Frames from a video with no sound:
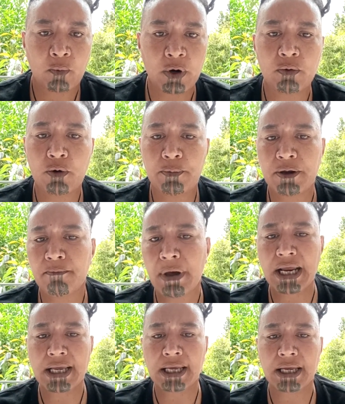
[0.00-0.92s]
We will be
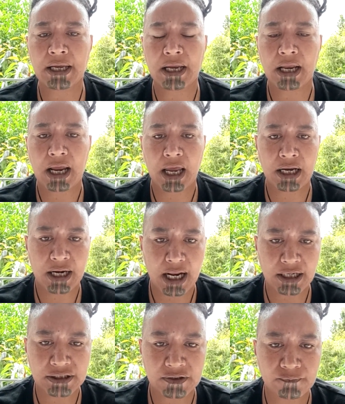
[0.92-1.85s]
making a
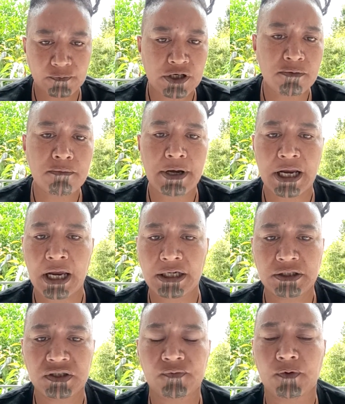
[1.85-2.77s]
native timber
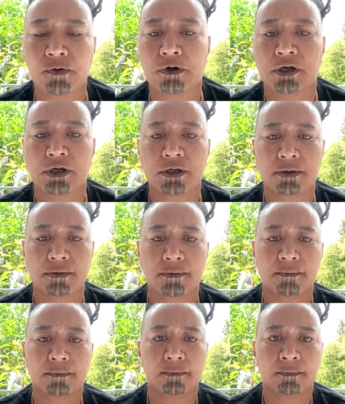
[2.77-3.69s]
case for it,
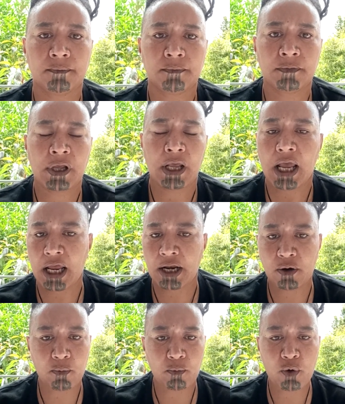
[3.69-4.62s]

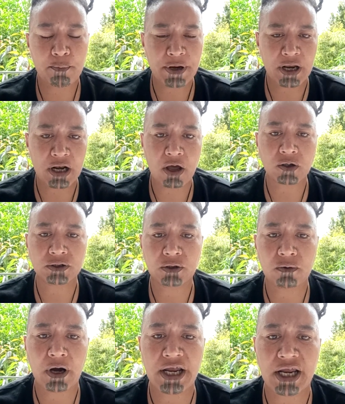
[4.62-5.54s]
and it will be
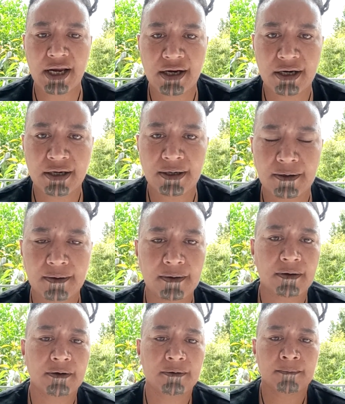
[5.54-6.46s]
locked away
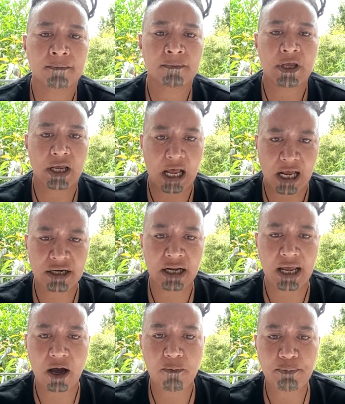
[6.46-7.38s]

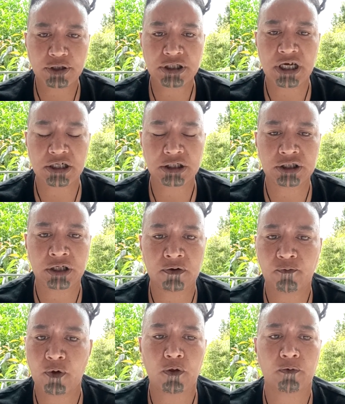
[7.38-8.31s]
under our
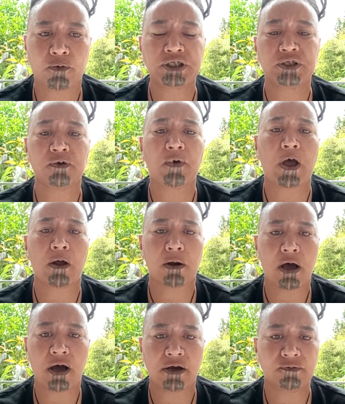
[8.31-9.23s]
protection for the rest of
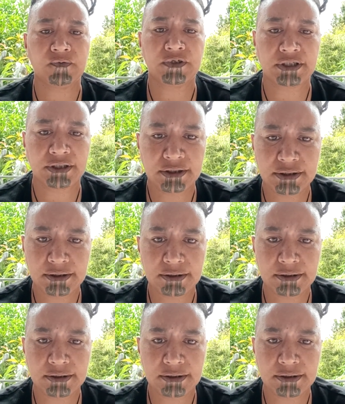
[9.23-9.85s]
our lives.